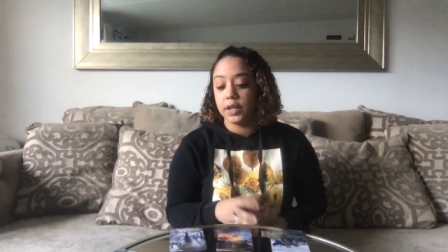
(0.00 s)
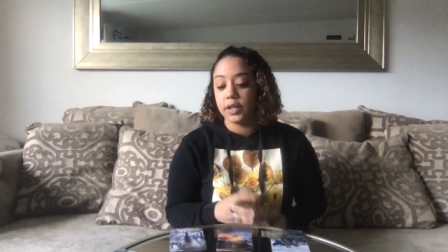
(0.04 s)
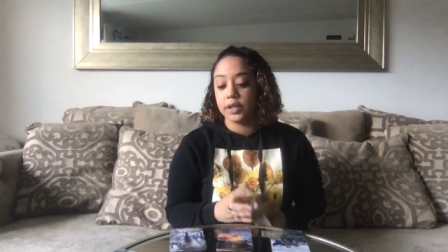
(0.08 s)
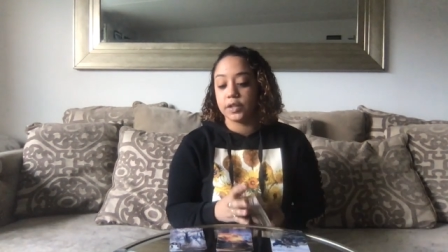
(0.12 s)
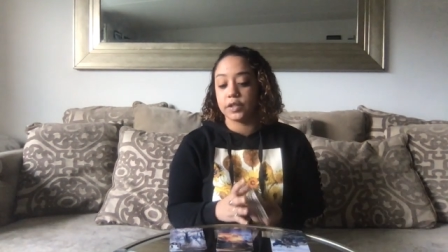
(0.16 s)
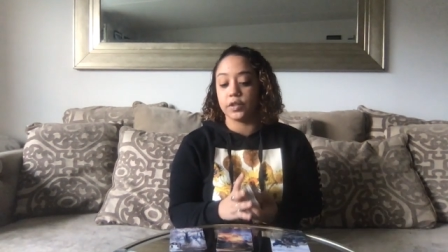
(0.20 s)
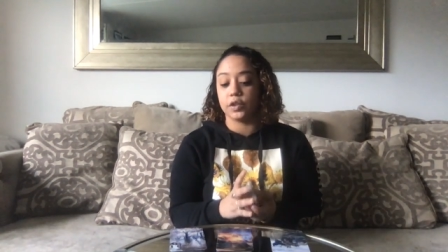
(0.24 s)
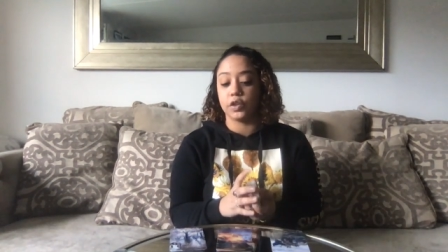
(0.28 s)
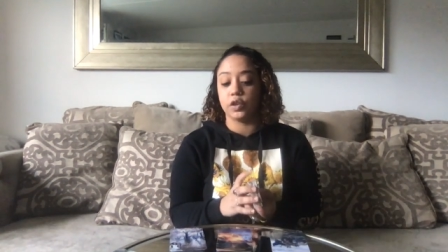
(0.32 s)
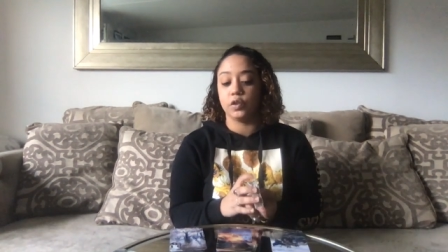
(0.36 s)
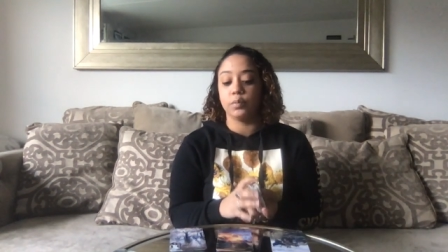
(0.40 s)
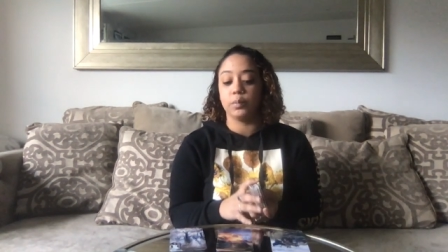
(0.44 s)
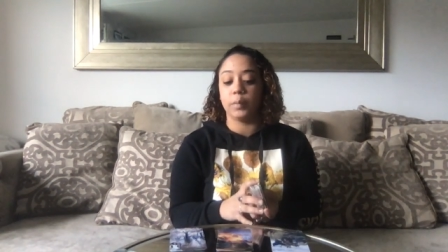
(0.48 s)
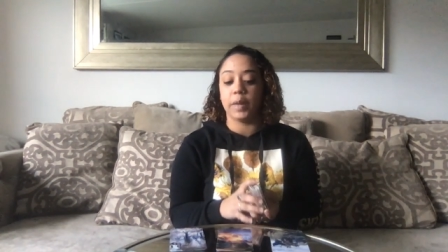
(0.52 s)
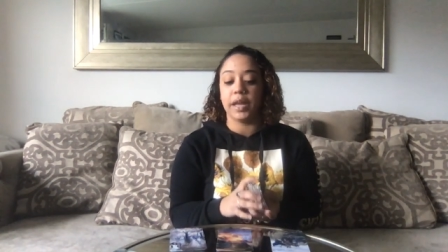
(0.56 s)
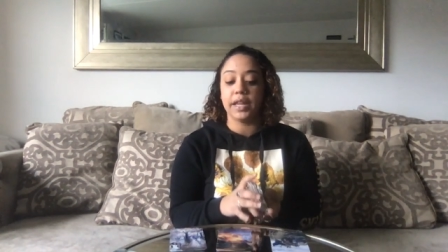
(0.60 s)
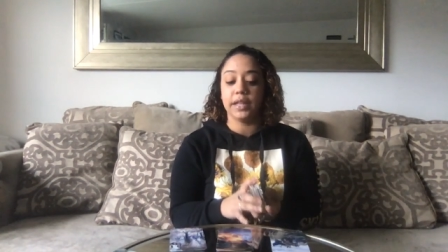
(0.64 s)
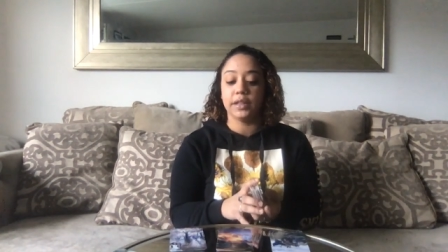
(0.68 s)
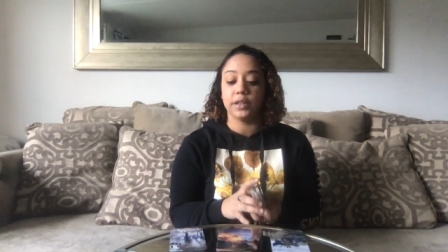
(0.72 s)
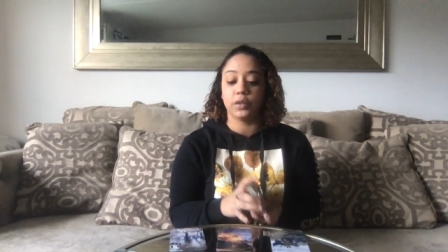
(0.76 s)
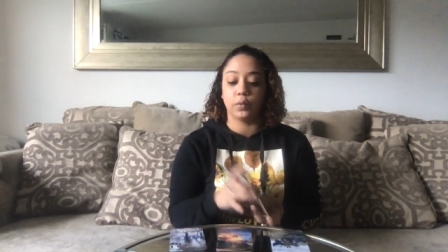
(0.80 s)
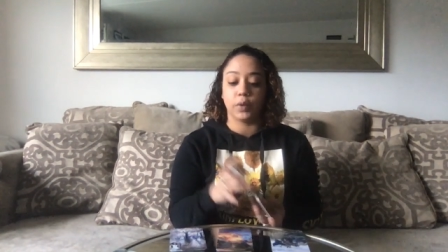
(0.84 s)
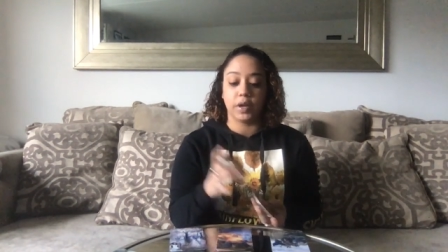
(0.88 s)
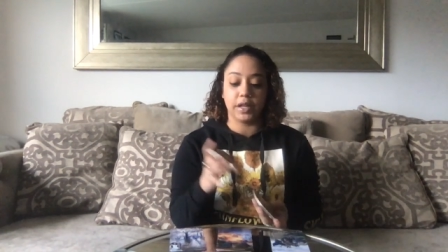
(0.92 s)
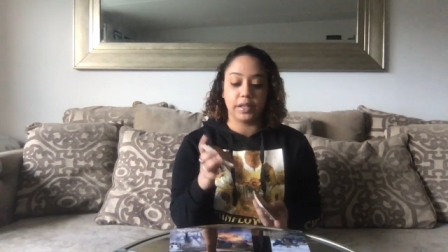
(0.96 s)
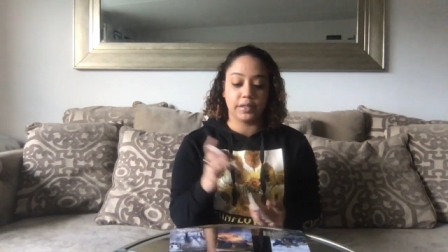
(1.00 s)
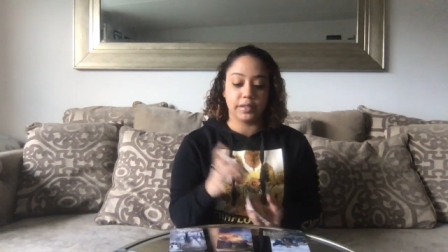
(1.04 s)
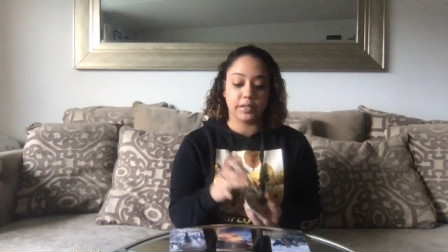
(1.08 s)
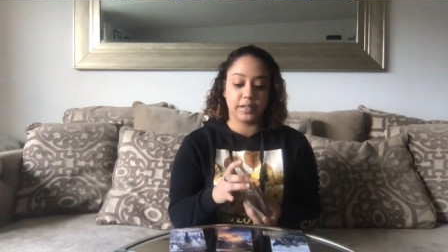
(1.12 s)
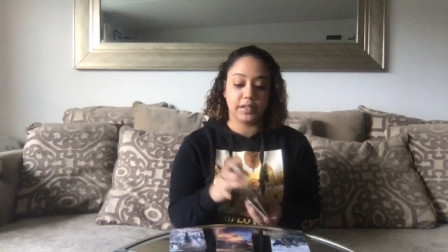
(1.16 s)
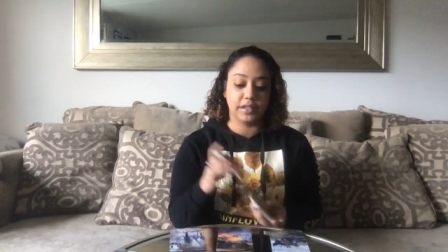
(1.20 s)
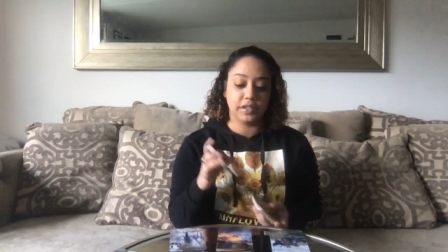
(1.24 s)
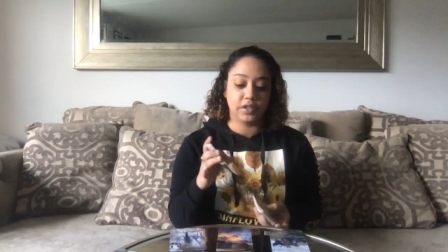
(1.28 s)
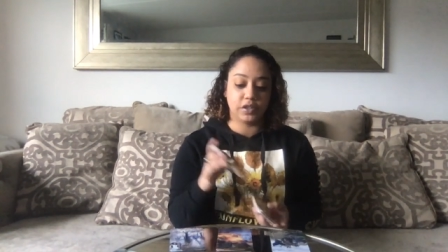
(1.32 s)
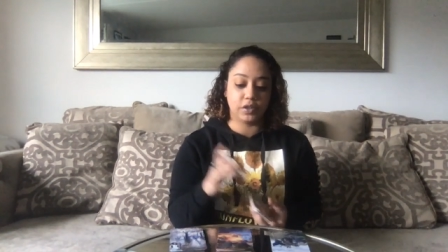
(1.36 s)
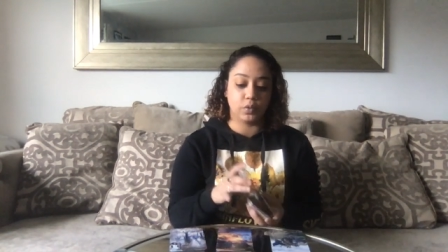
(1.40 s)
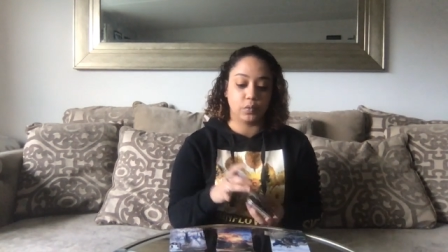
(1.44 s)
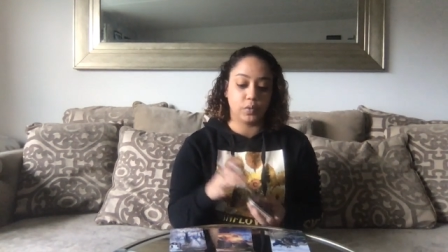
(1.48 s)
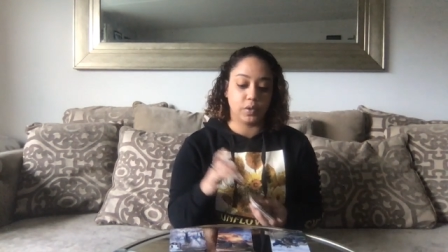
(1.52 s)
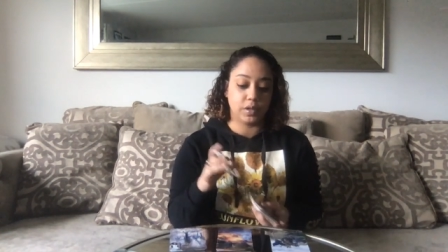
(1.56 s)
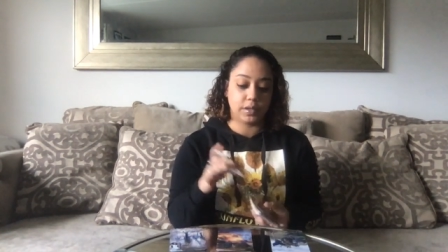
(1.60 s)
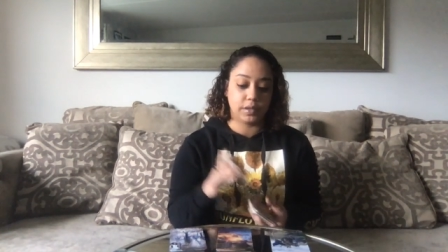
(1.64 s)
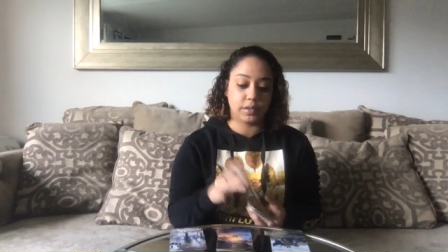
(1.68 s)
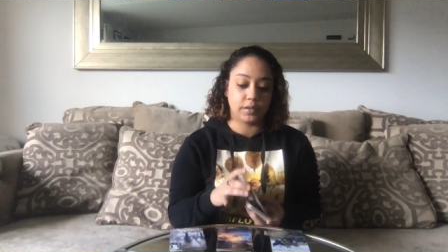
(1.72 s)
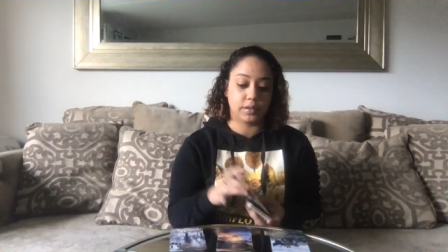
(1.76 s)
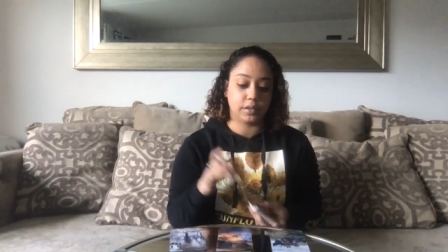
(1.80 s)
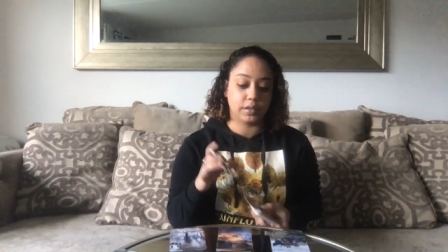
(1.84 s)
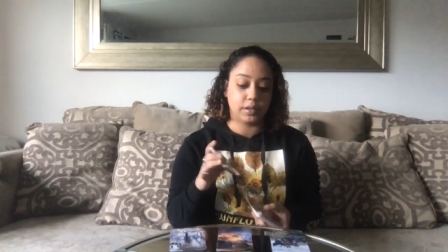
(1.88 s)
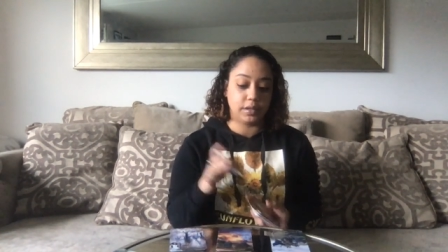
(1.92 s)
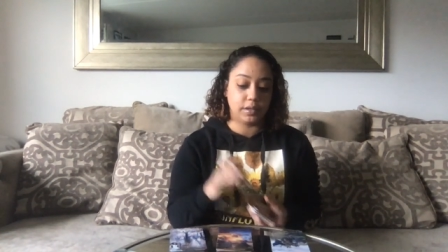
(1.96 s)
So you make the right decision,
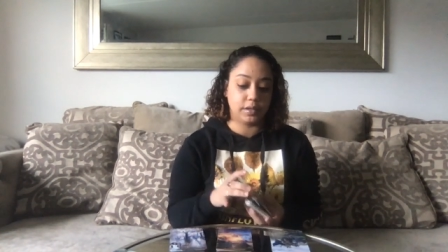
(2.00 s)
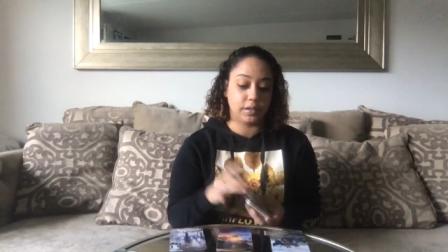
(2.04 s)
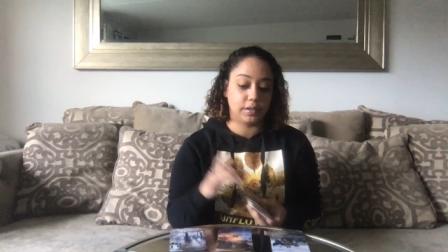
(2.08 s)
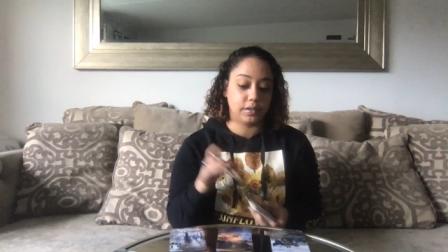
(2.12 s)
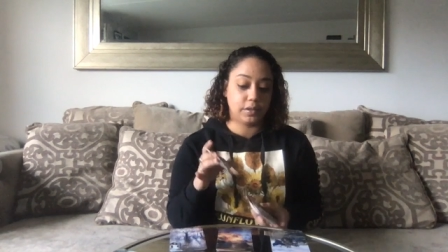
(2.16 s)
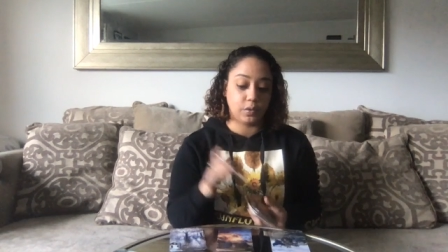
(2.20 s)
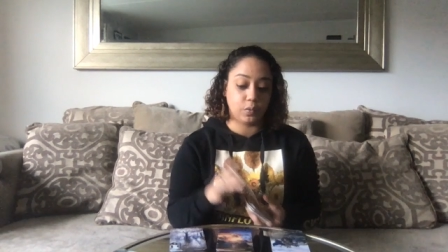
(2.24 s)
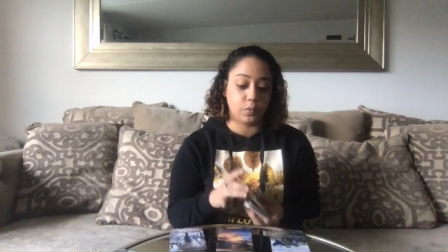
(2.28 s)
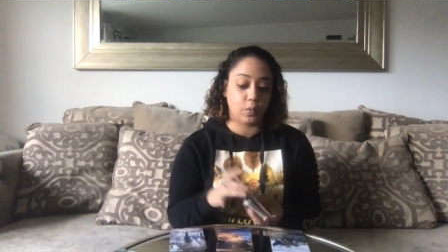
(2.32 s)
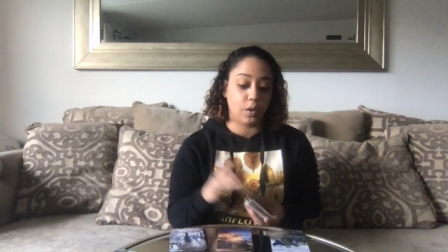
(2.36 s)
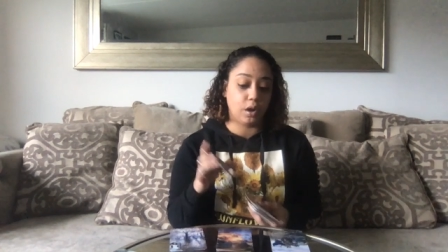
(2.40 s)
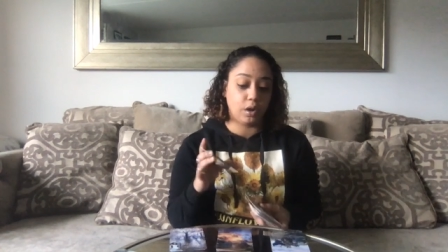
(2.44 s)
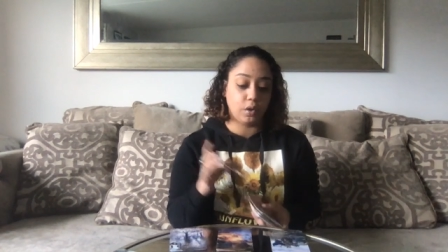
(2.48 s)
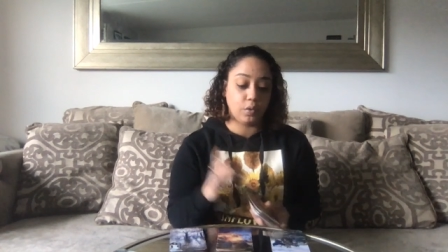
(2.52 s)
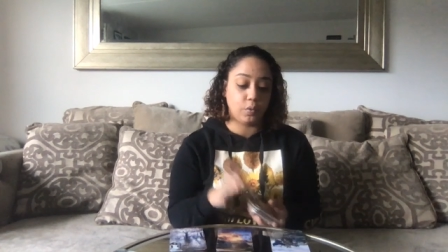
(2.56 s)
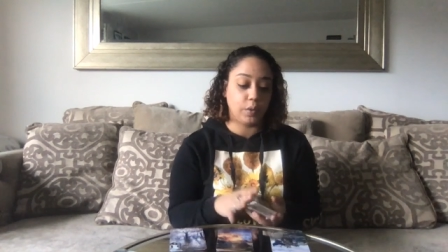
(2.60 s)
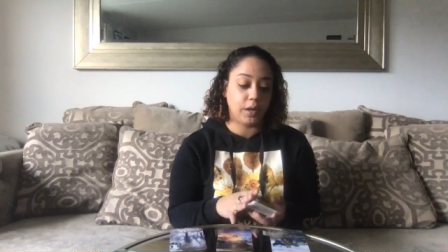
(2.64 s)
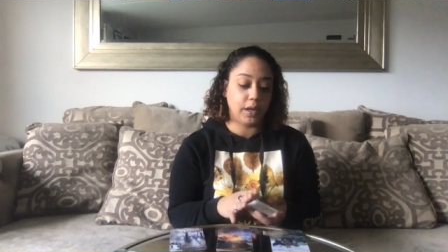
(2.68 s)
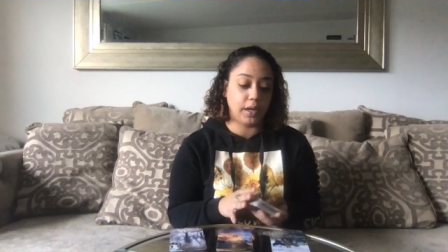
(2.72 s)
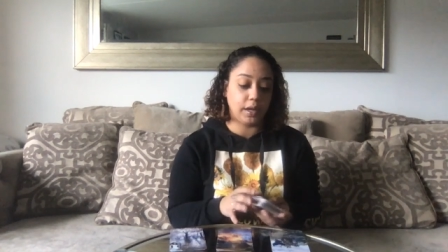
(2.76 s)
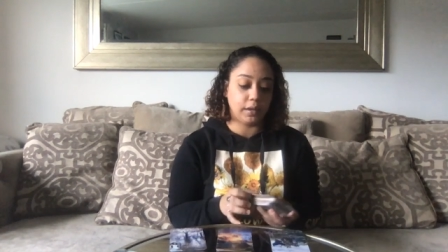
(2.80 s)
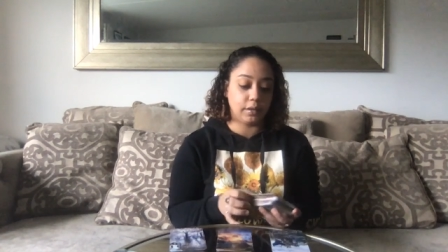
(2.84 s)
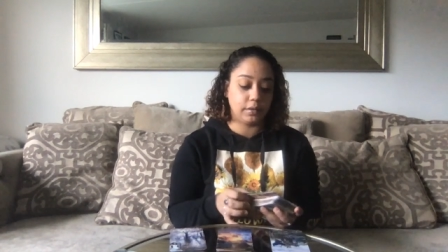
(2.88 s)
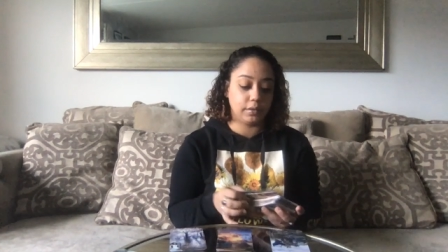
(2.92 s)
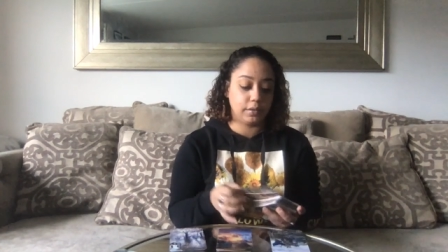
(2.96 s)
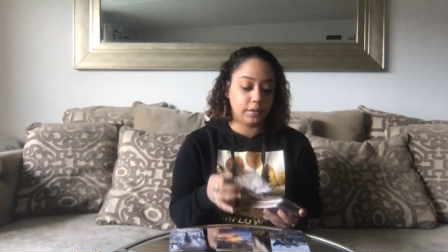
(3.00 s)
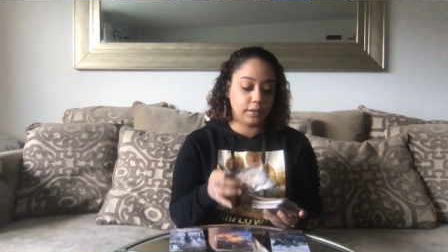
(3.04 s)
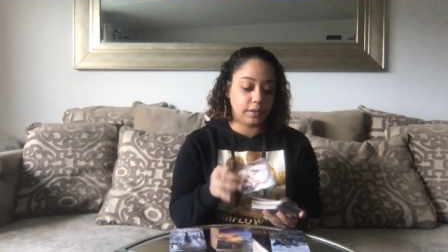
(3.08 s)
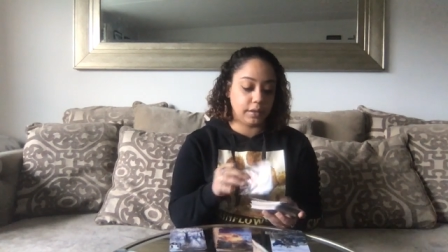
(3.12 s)
which is to walk away,